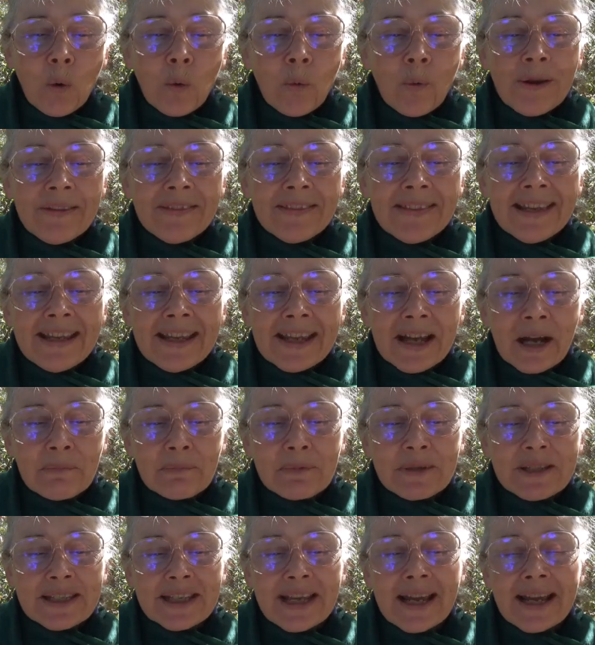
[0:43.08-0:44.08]
When the
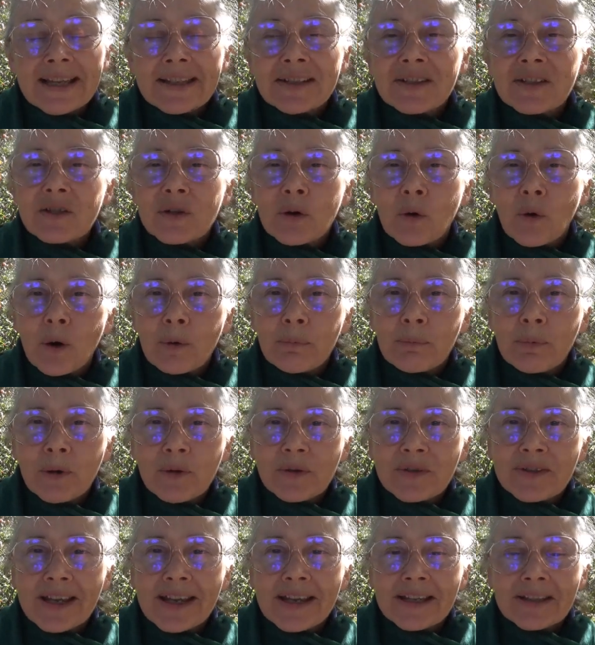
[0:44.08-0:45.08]
obsessed or
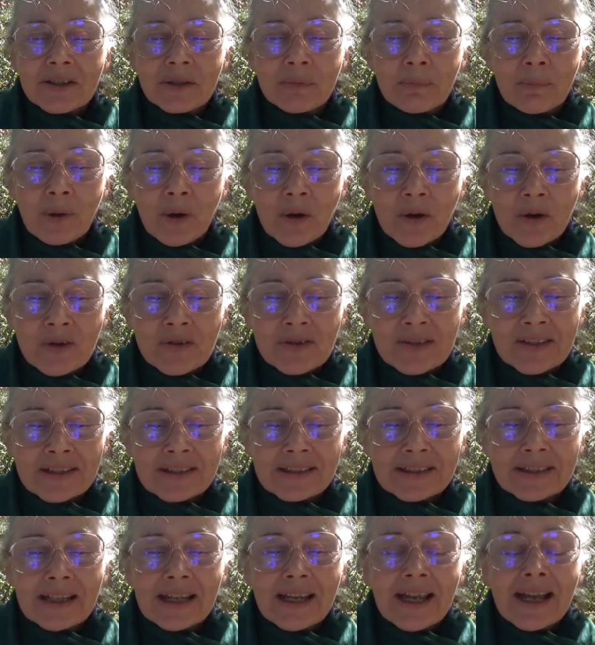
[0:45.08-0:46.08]
possessed
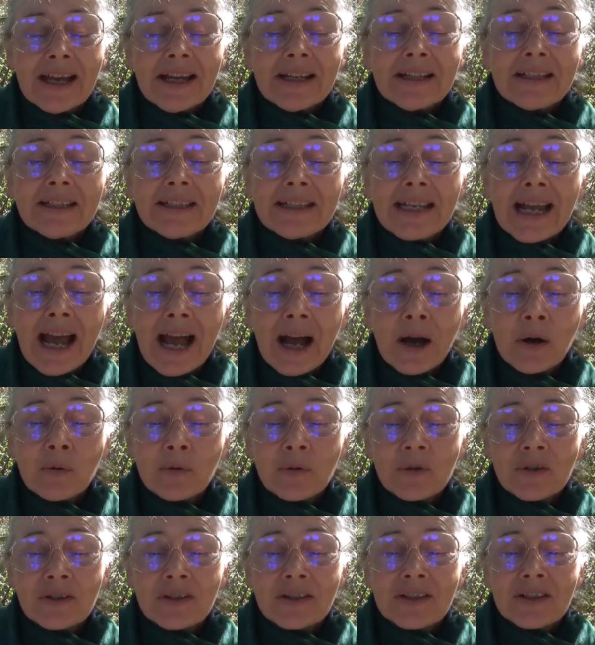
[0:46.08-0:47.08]
person
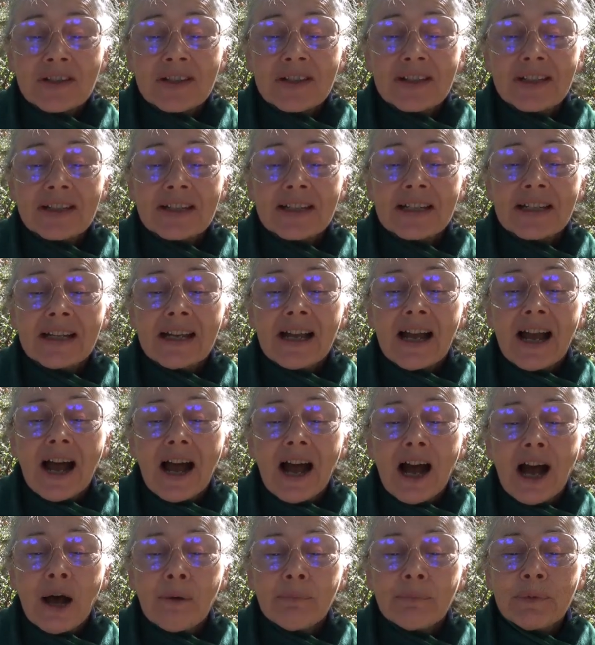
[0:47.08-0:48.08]
touts
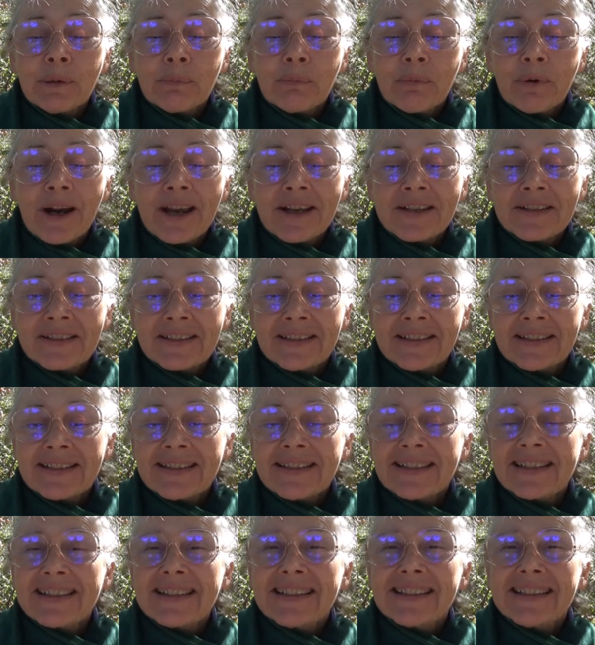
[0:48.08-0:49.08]

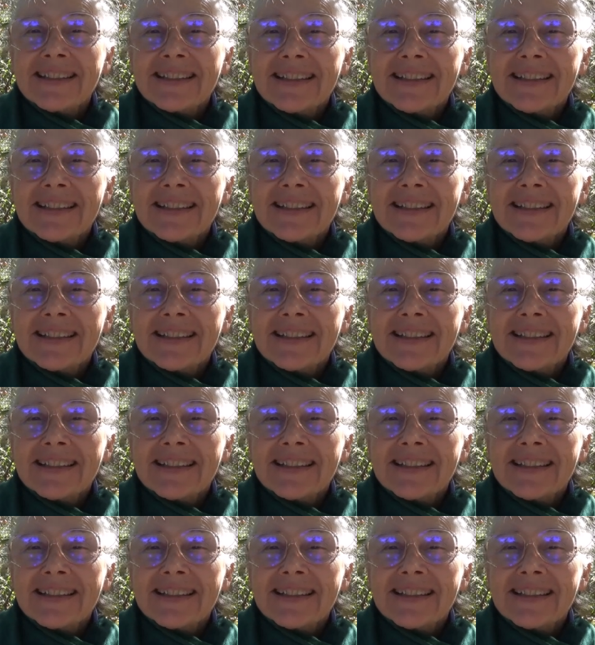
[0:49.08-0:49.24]
omnipresence,